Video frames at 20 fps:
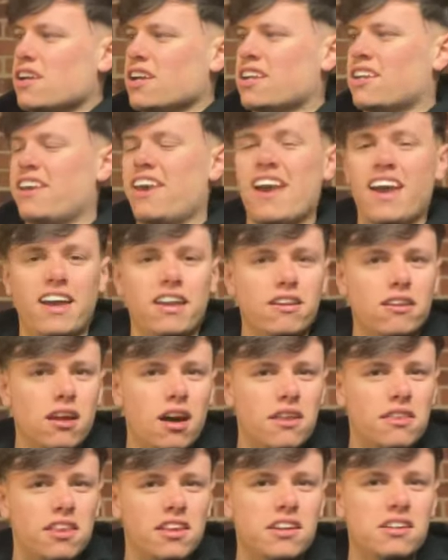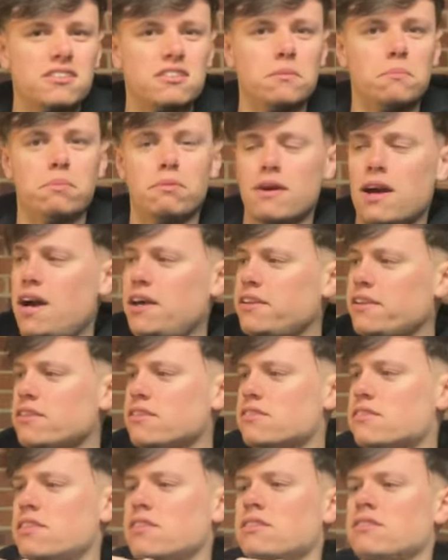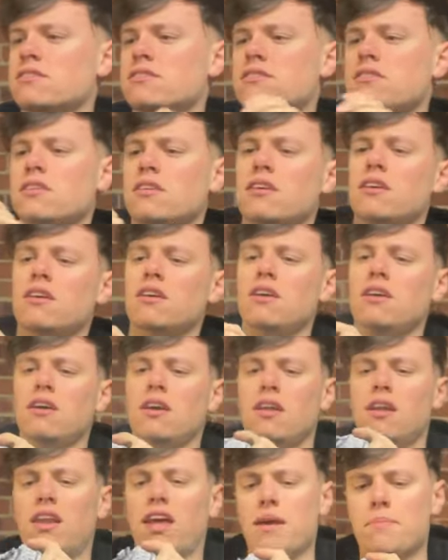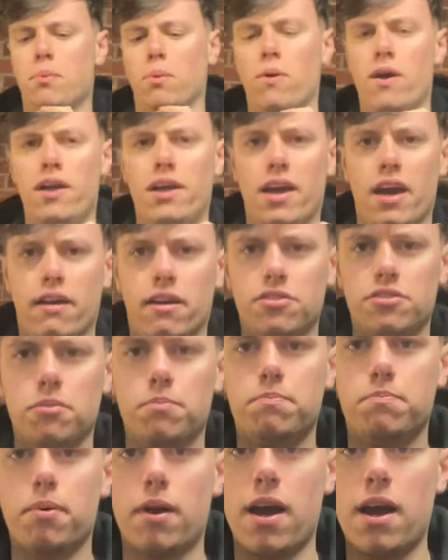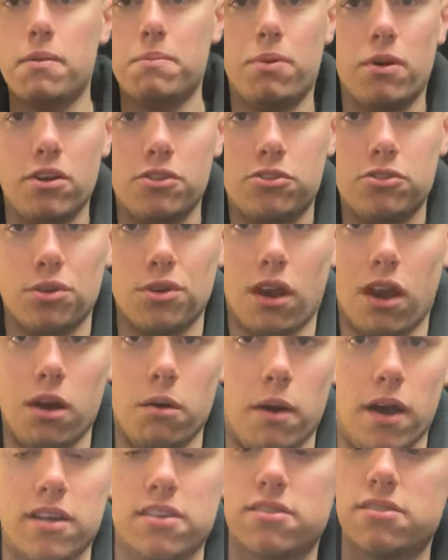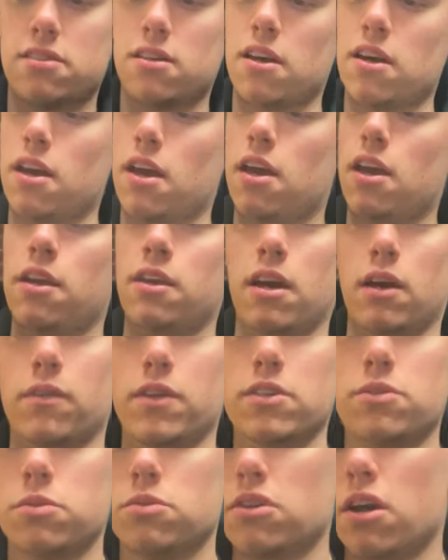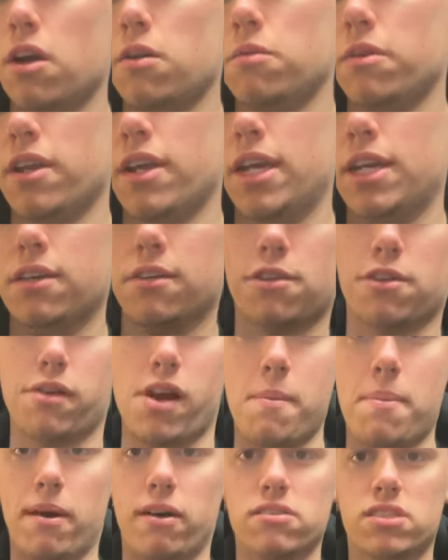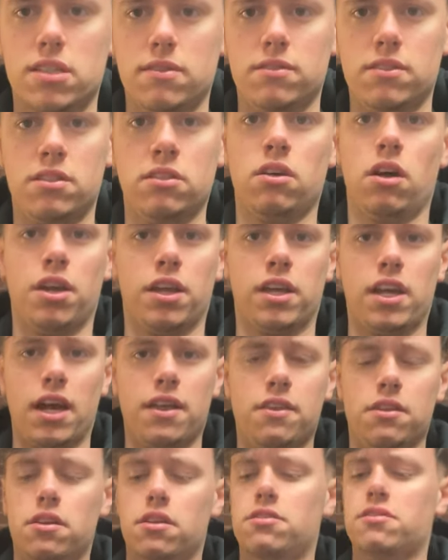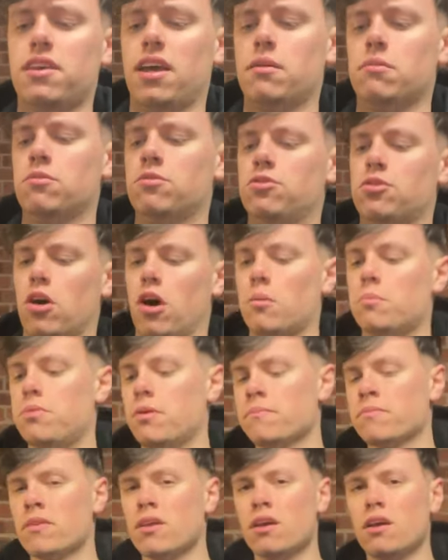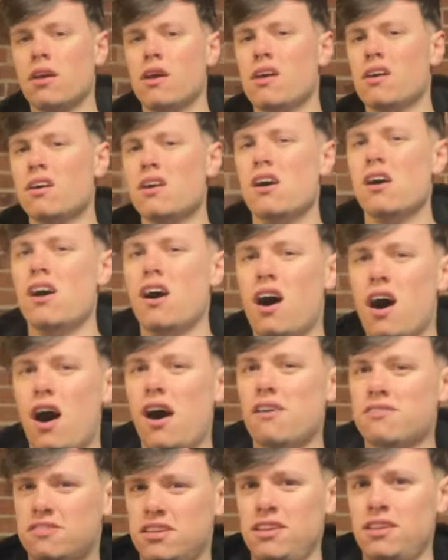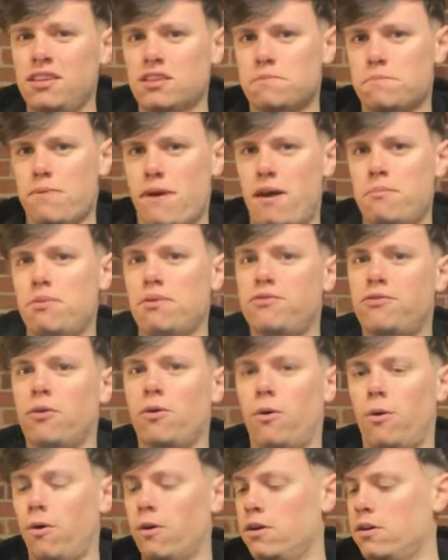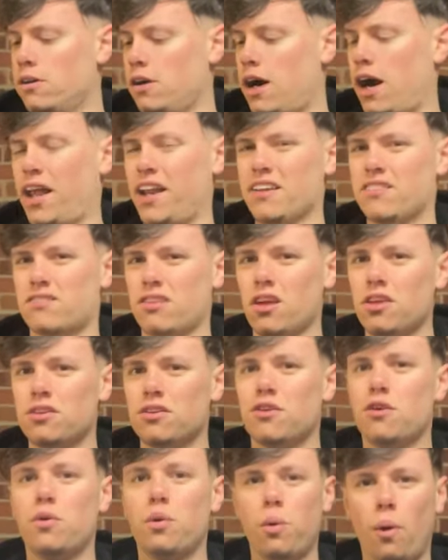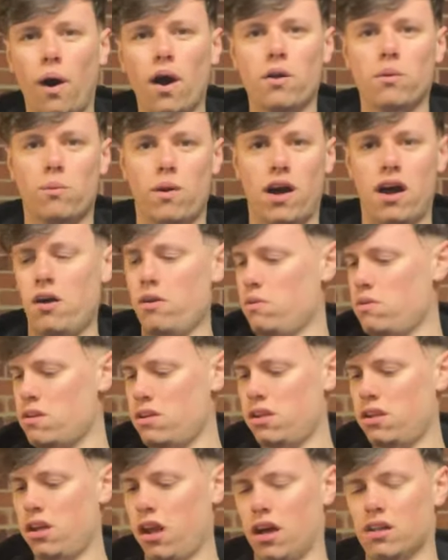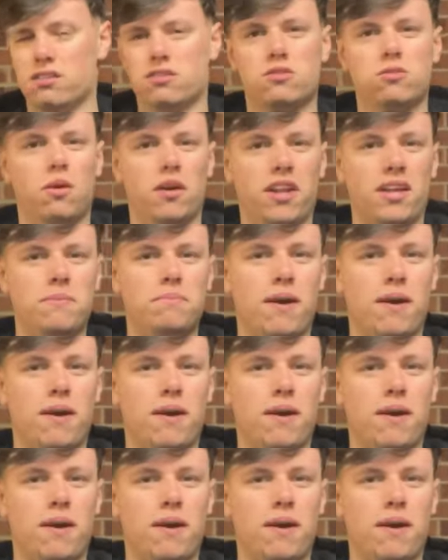kin, I think is the brand. It's this label here. It's a brand by John Lewis. Now, this was only £3.79 again in the same shop. I've seen this brand before and it's done quite well, like £20,